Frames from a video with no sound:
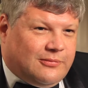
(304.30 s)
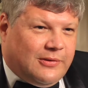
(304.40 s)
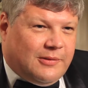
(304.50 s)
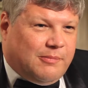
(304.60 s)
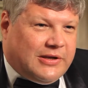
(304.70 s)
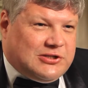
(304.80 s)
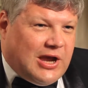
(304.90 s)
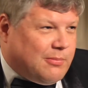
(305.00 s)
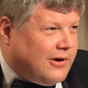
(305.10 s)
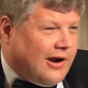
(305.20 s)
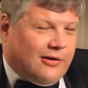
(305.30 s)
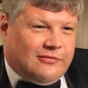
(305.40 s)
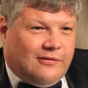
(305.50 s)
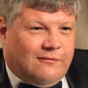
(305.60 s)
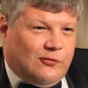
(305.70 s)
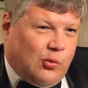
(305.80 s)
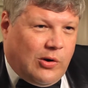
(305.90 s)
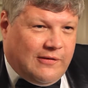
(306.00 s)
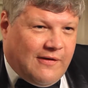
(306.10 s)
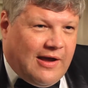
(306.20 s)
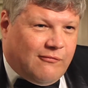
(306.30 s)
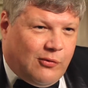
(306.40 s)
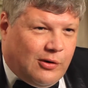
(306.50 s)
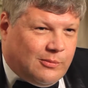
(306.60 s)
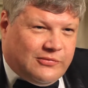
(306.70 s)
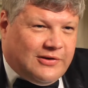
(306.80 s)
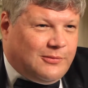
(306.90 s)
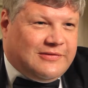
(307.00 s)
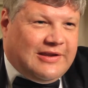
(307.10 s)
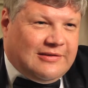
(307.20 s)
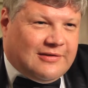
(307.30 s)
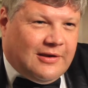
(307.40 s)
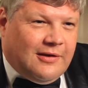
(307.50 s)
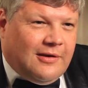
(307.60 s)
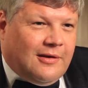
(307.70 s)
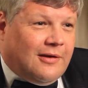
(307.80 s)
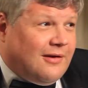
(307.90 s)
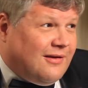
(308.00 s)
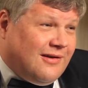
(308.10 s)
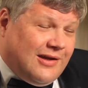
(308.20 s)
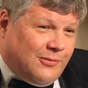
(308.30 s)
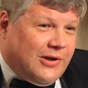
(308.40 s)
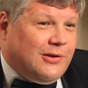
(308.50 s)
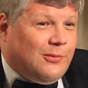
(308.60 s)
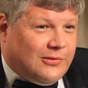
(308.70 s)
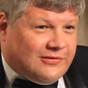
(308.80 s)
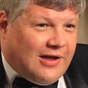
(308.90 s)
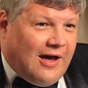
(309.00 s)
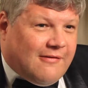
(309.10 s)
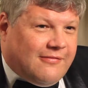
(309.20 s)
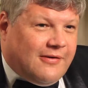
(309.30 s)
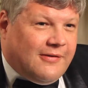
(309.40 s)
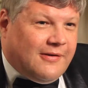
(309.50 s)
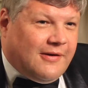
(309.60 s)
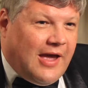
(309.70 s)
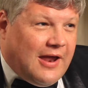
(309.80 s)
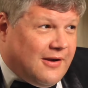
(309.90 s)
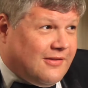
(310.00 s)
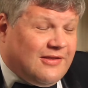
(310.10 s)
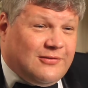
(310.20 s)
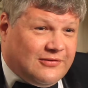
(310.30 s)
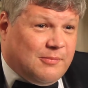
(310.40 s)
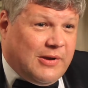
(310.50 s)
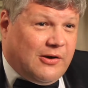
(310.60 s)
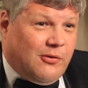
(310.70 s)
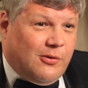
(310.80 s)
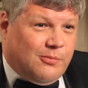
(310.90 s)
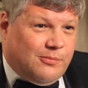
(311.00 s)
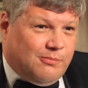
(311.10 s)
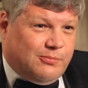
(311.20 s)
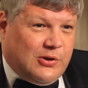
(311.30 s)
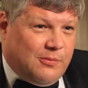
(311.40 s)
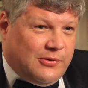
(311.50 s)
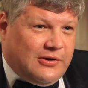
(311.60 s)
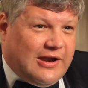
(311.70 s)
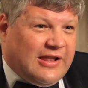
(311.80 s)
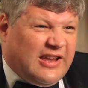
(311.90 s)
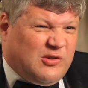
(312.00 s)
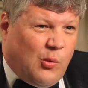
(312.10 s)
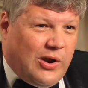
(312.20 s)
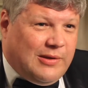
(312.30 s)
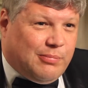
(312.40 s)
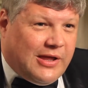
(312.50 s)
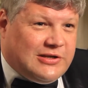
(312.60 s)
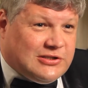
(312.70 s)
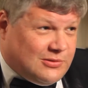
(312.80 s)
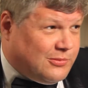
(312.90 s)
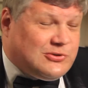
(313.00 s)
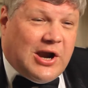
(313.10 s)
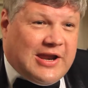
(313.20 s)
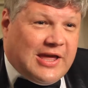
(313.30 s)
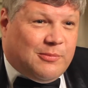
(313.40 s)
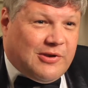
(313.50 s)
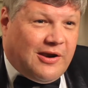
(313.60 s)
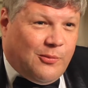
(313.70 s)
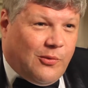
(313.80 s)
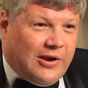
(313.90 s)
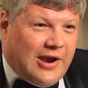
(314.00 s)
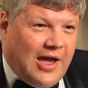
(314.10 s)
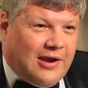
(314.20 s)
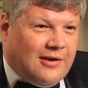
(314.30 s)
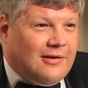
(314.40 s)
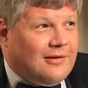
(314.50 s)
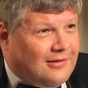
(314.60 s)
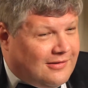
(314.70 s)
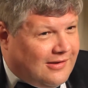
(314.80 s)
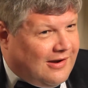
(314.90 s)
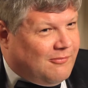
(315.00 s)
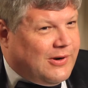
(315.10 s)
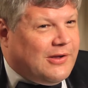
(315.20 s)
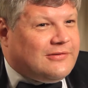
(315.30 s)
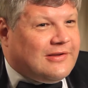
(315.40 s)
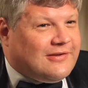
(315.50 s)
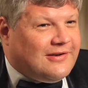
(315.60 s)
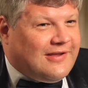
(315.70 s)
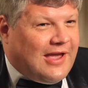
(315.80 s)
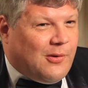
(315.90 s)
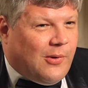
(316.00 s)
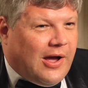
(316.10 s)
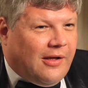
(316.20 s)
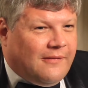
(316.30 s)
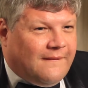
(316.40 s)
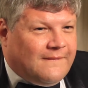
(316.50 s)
with a big chapter house and 25 rooms, and it was easy. NYU was tough, and this was a big group. Cooper Union had like 20 pledges, and we're trying to get them done in one night. And everybody knows that's going to take a while.